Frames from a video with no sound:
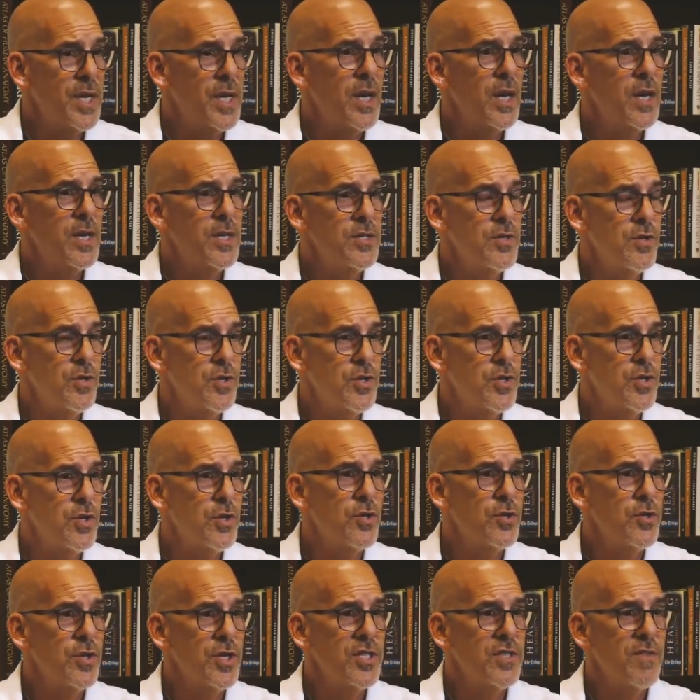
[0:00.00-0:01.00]
because their
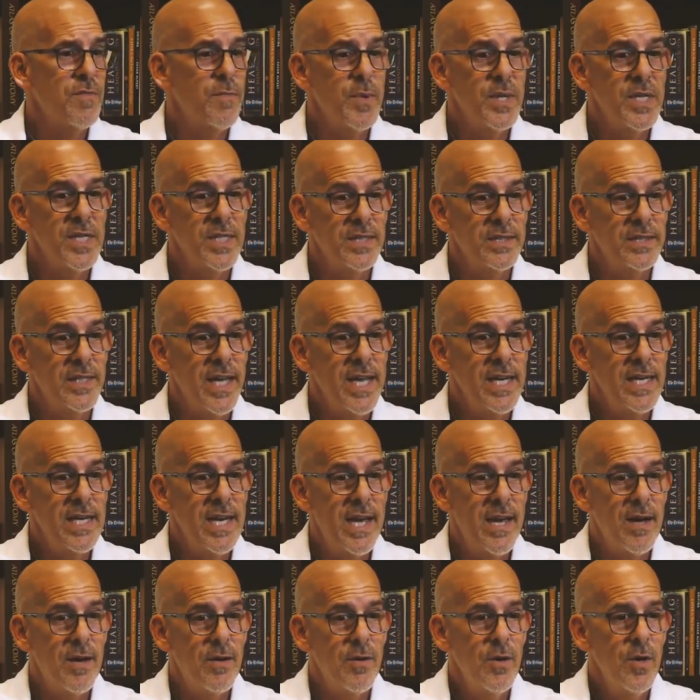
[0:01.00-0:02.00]
surgeries have been delayed
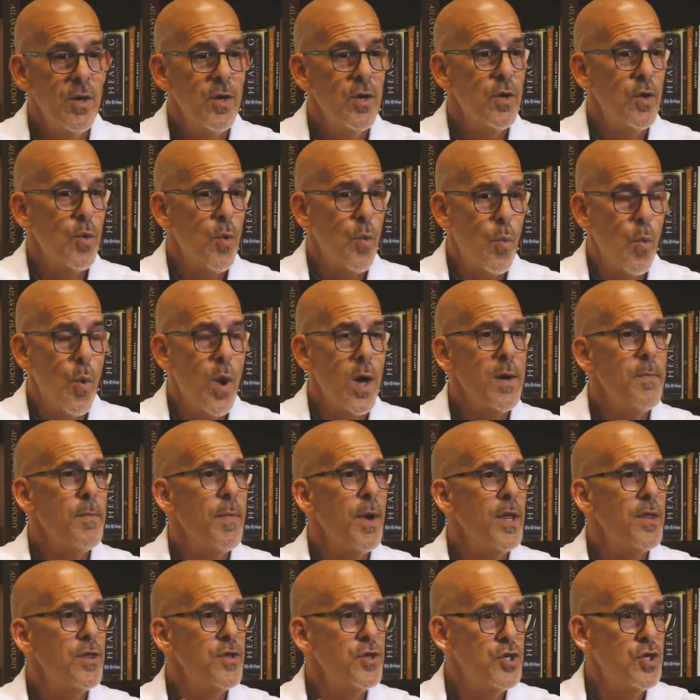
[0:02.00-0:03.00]
now, one
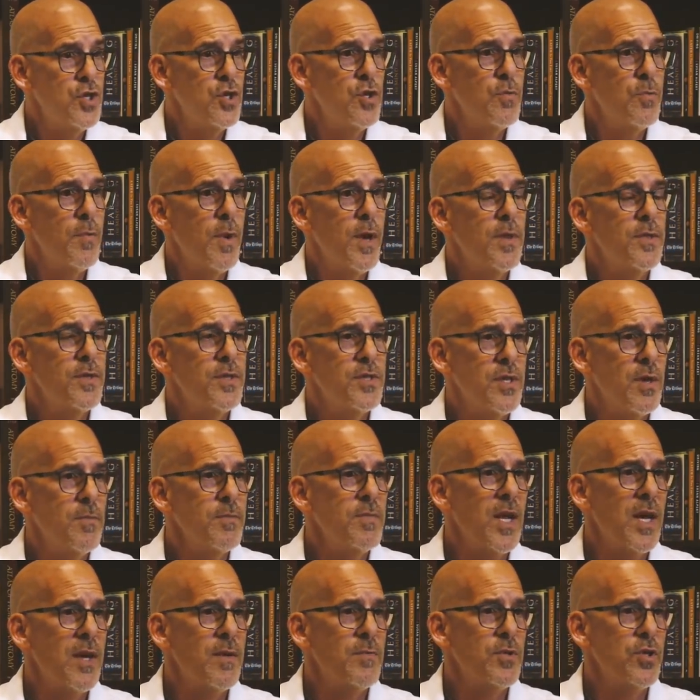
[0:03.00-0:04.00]
month, two months,
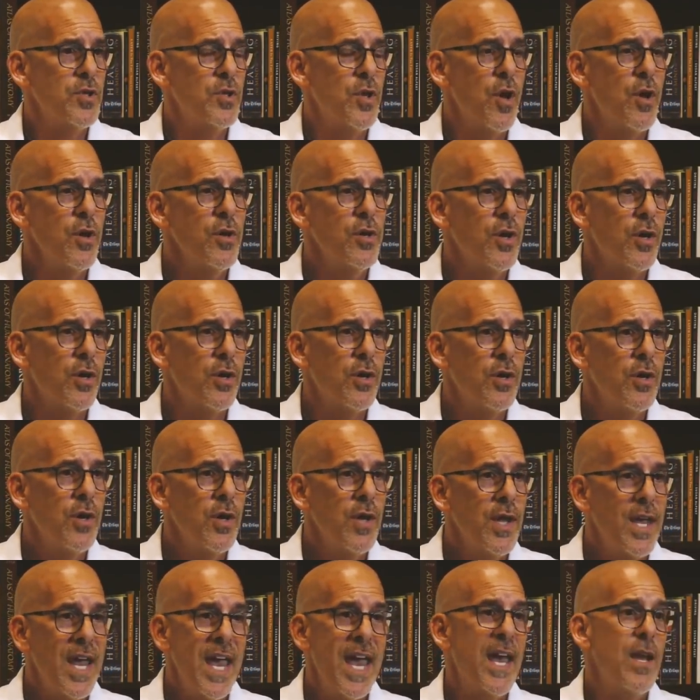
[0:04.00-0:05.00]
sometimes longer,
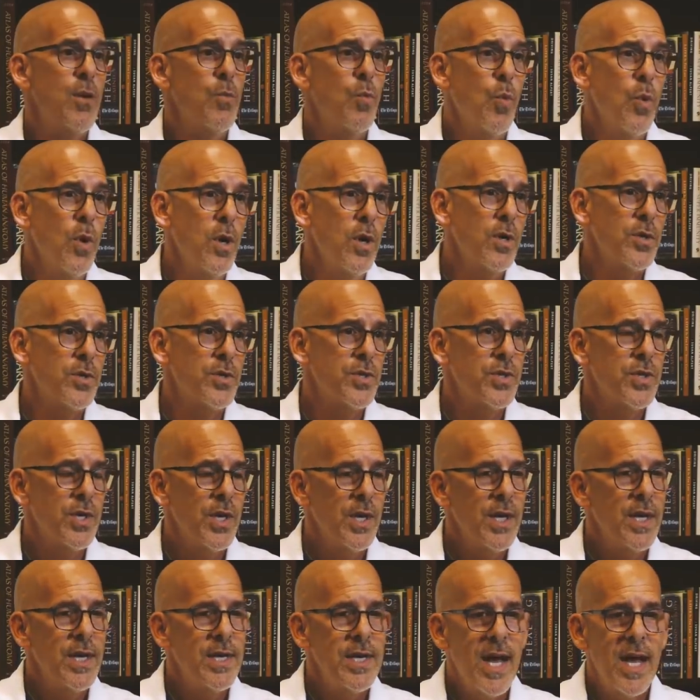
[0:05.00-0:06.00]
and worse.
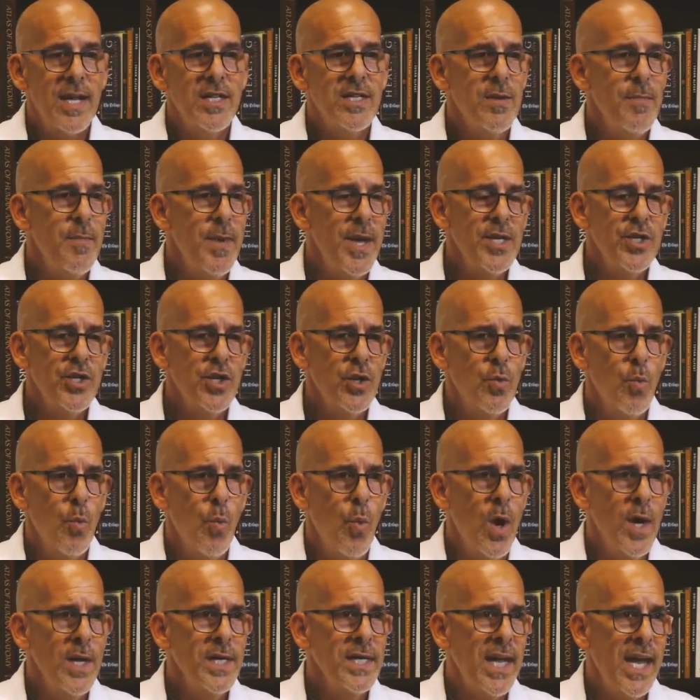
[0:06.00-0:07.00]
Not to mention
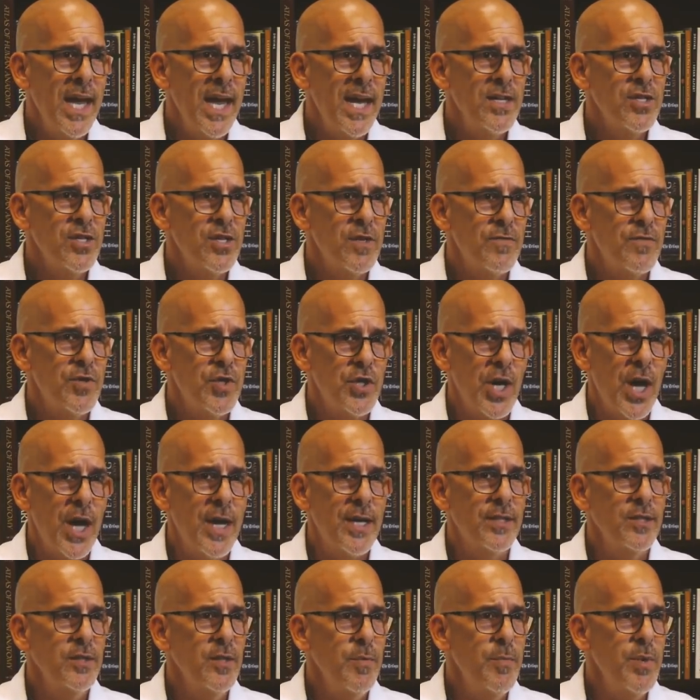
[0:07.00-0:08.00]
one case of
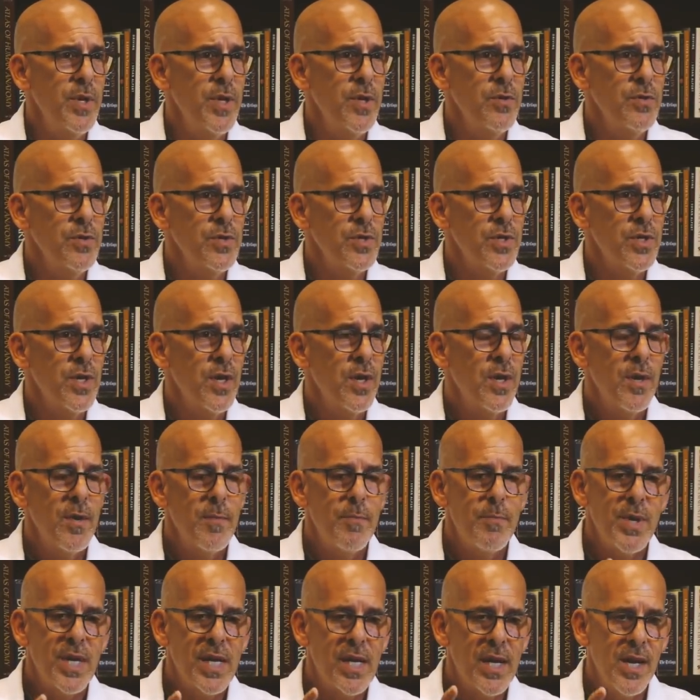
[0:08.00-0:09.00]
child abuse
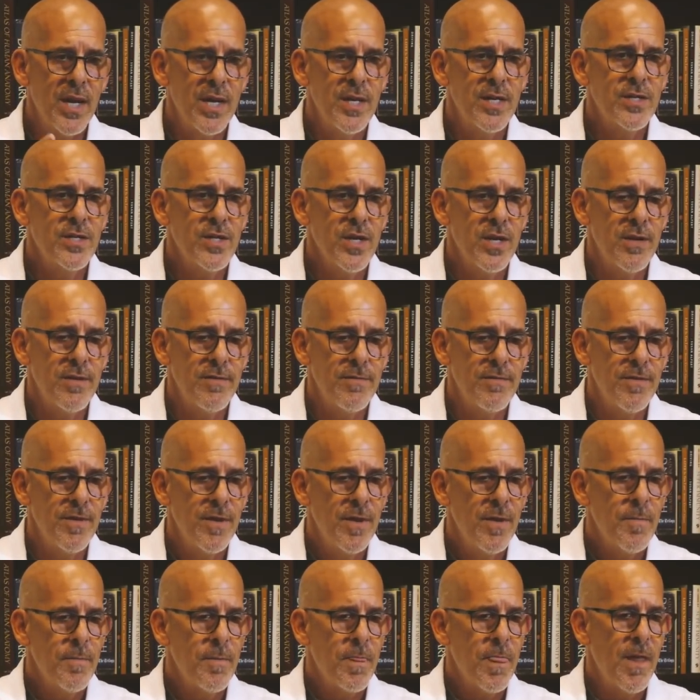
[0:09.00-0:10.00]
because of
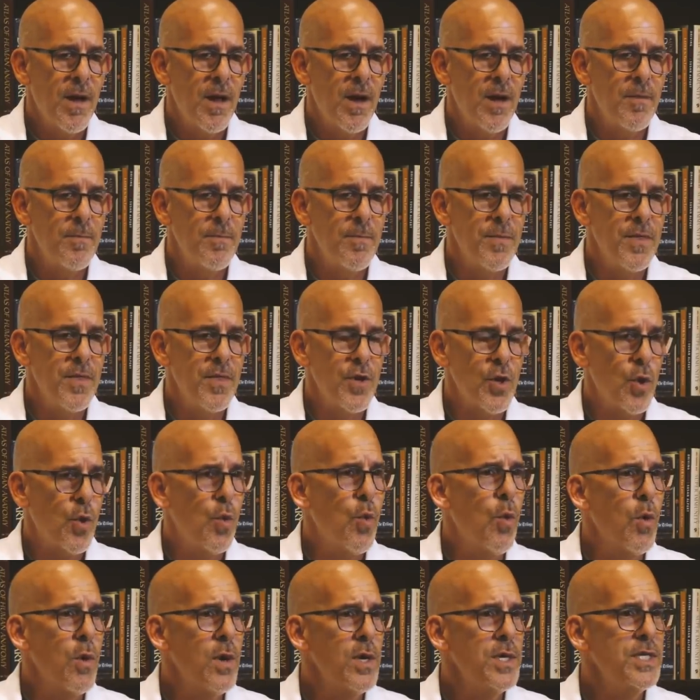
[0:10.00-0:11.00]
um, the
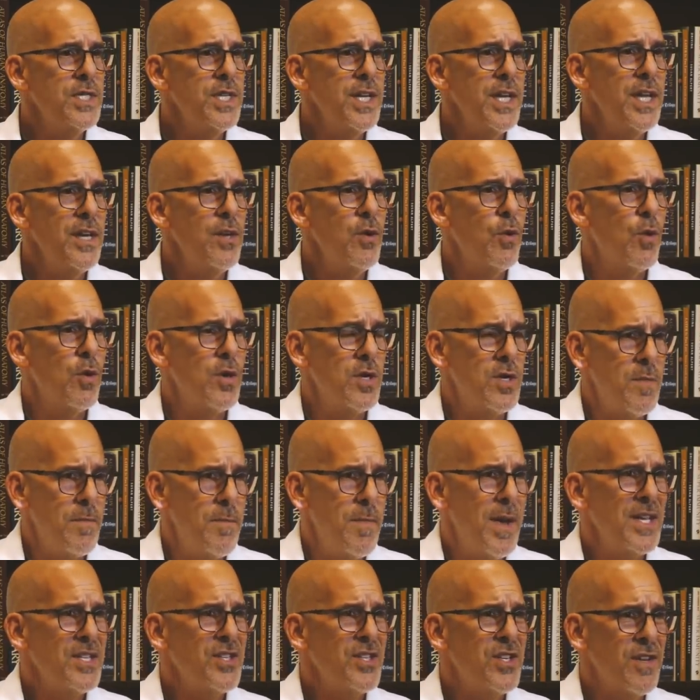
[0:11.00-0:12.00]
quarantine or
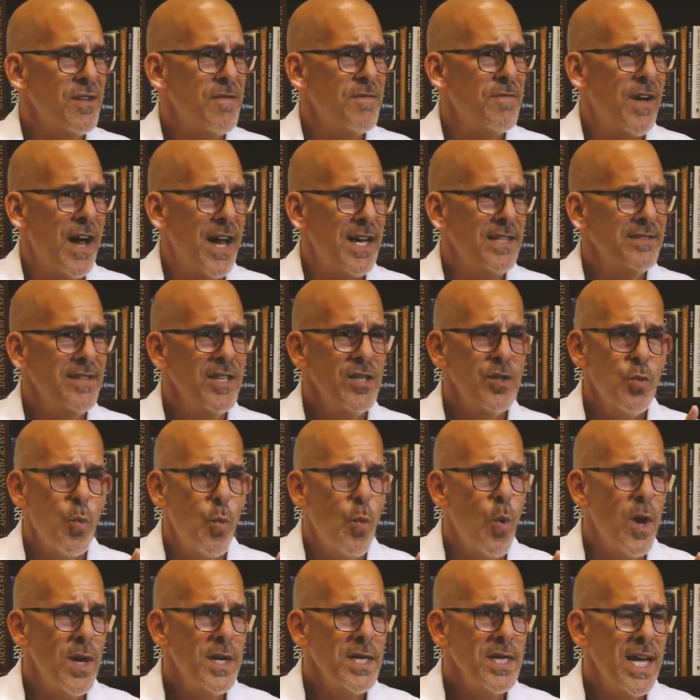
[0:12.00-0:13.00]
domestic violence,
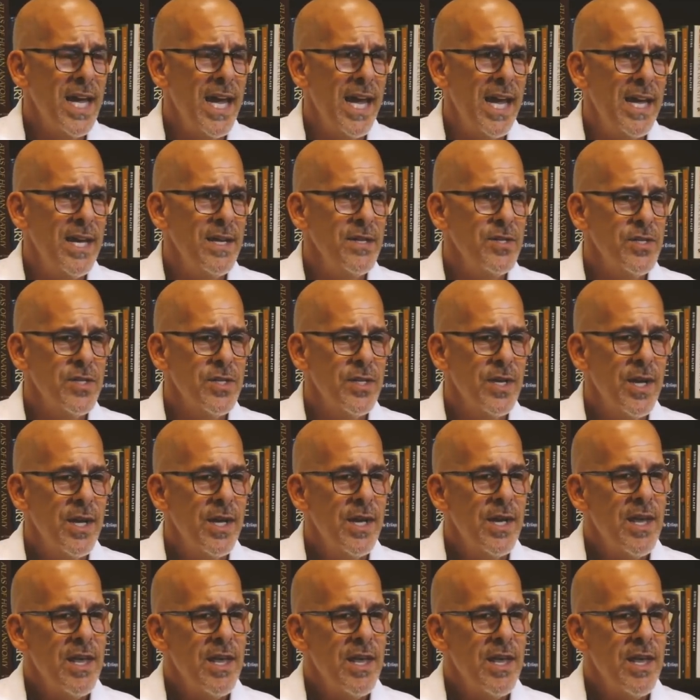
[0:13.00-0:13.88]
one case